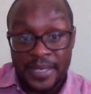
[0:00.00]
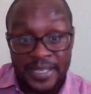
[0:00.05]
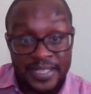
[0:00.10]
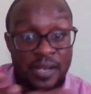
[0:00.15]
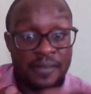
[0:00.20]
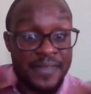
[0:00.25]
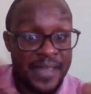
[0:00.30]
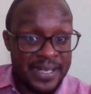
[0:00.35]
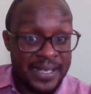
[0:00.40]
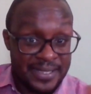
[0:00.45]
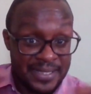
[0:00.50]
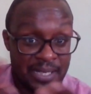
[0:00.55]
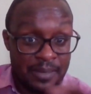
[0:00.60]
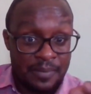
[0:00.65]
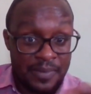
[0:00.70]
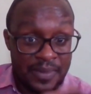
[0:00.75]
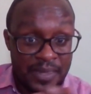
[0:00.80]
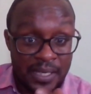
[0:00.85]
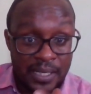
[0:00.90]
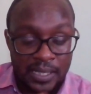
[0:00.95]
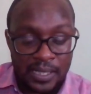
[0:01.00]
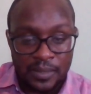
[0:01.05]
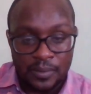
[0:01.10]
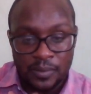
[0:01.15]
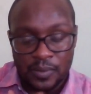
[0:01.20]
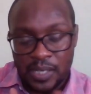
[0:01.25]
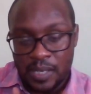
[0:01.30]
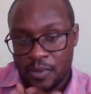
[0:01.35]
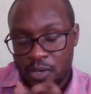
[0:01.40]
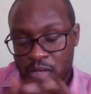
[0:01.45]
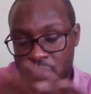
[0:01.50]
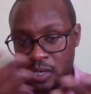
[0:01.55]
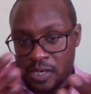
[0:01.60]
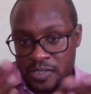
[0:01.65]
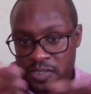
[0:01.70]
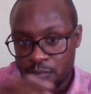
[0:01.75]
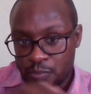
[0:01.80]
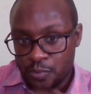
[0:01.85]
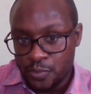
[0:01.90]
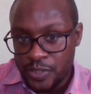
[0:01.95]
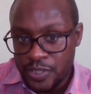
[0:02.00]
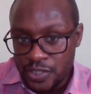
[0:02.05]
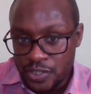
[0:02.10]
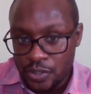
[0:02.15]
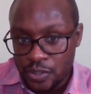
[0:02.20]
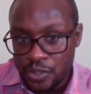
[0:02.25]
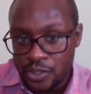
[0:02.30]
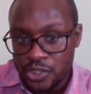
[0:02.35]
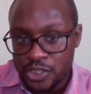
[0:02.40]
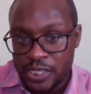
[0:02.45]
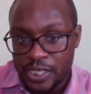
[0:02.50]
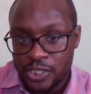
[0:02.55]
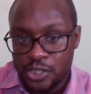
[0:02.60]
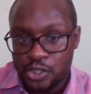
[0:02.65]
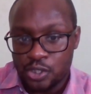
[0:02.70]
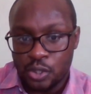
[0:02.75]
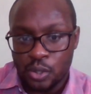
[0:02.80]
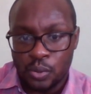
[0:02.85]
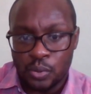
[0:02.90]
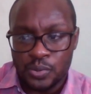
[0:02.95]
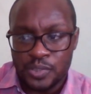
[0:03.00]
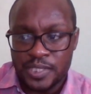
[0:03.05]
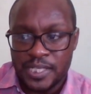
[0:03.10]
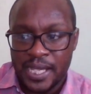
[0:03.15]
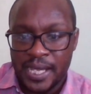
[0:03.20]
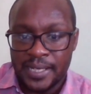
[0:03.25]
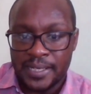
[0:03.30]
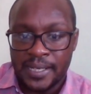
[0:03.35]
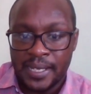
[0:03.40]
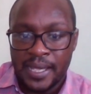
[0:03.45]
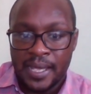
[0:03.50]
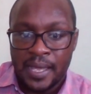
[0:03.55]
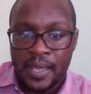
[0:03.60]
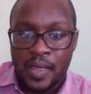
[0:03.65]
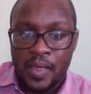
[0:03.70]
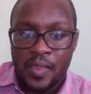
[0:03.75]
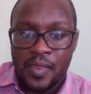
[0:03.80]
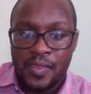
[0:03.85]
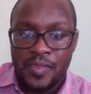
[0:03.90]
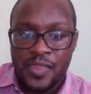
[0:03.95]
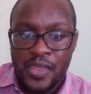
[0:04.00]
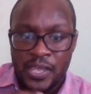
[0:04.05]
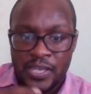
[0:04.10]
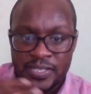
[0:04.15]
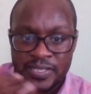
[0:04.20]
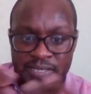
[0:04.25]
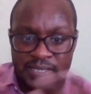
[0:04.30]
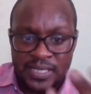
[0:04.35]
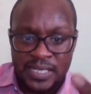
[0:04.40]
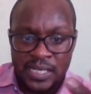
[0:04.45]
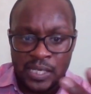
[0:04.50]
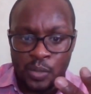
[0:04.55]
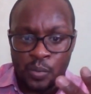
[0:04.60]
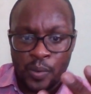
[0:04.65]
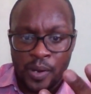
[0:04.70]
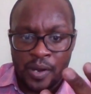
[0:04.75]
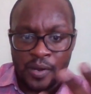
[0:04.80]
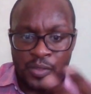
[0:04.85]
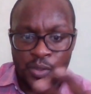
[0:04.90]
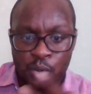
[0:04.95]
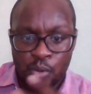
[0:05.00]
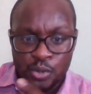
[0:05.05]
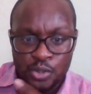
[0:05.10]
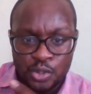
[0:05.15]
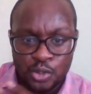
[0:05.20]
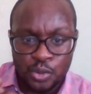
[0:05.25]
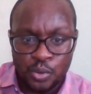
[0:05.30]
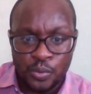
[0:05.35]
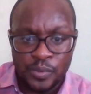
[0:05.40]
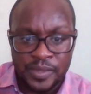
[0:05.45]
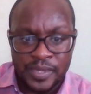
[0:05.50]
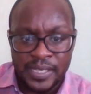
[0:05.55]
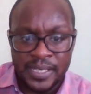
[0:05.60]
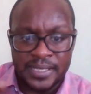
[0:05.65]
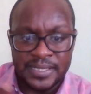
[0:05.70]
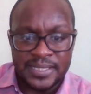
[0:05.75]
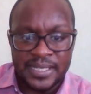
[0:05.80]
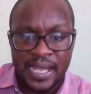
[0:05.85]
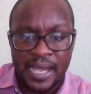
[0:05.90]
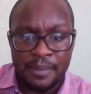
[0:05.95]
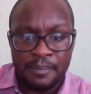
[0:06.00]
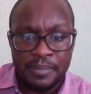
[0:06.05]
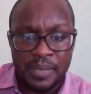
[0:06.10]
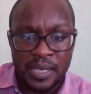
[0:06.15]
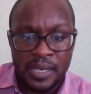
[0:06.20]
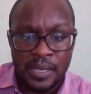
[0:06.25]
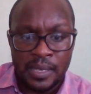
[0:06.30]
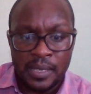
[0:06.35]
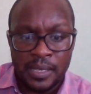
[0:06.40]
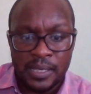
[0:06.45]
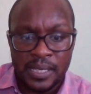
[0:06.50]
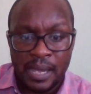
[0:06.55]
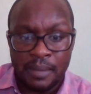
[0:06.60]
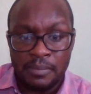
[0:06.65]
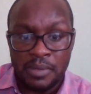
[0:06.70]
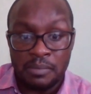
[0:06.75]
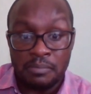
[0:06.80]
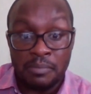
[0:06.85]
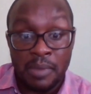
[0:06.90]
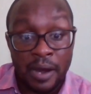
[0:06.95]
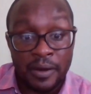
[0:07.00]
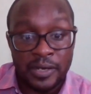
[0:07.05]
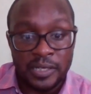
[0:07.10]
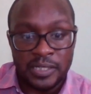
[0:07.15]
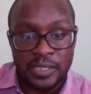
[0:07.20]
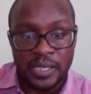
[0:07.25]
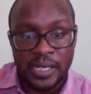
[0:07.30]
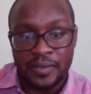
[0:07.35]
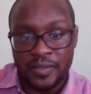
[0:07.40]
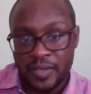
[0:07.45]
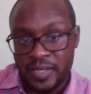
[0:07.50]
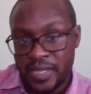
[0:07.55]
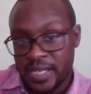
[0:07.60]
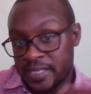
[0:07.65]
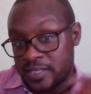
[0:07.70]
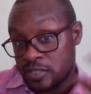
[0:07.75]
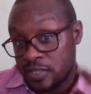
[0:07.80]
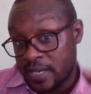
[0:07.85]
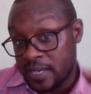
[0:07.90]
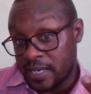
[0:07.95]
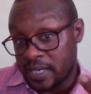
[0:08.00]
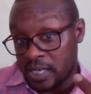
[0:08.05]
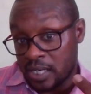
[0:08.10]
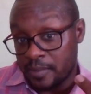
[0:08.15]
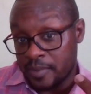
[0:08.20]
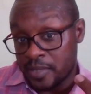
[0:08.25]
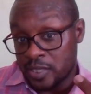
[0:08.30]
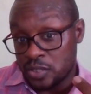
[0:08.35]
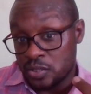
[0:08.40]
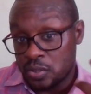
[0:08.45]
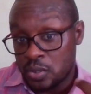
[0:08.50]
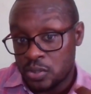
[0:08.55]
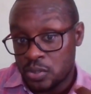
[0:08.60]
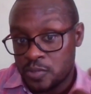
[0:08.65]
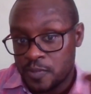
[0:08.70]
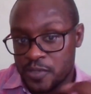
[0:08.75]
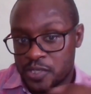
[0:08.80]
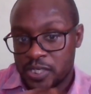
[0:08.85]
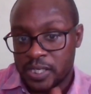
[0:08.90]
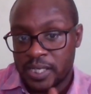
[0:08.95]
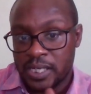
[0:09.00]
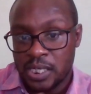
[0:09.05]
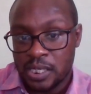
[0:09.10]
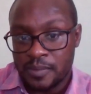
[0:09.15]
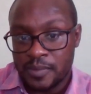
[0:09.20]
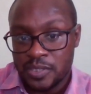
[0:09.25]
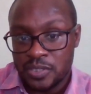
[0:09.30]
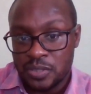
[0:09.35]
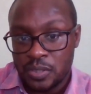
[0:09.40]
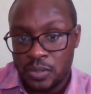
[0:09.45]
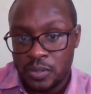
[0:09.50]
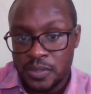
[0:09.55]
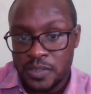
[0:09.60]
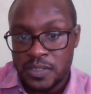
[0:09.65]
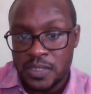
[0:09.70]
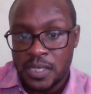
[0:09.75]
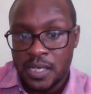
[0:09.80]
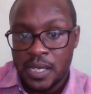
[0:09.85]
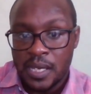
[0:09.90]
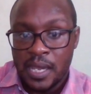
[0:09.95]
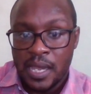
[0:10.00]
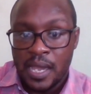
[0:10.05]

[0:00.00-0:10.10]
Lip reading: is of that same thinking. We came across some research that shows that they see where those two things can be married together. That's economic zones, special economic zones,